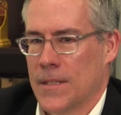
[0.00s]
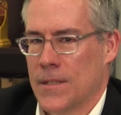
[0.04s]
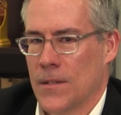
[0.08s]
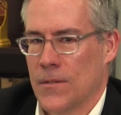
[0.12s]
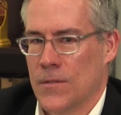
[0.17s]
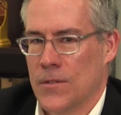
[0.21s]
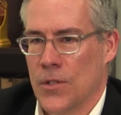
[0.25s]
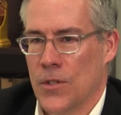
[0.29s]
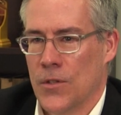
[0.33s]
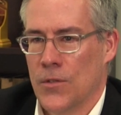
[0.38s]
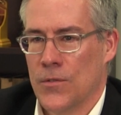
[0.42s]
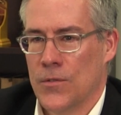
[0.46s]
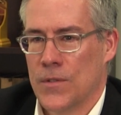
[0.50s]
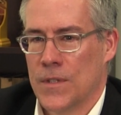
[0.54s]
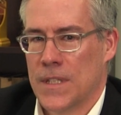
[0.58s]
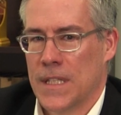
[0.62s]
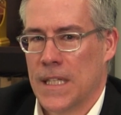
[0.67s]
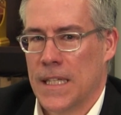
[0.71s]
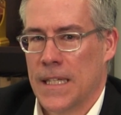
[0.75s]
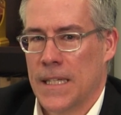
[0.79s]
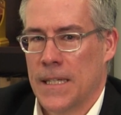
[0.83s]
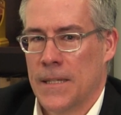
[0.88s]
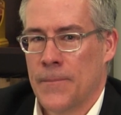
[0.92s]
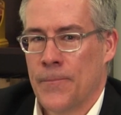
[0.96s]
So, do you
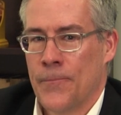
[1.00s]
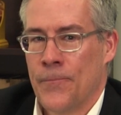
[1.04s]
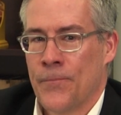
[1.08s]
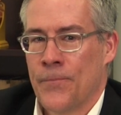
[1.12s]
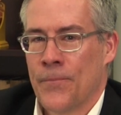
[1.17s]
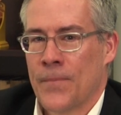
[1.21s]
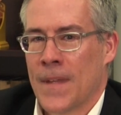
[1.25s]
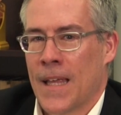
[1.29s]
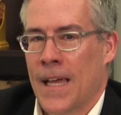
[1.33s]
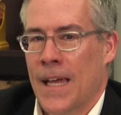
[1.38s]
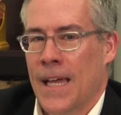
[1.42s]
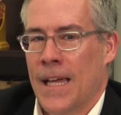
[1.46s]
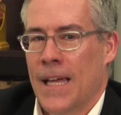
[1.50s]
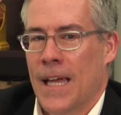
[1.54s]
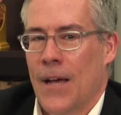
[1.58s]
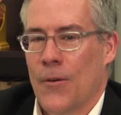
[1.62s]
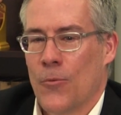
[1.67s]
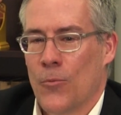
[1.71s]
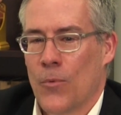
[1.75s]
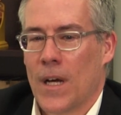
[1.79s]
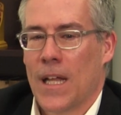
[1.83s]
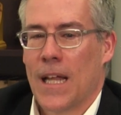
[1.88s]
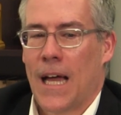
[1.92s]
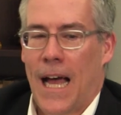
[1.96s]
see what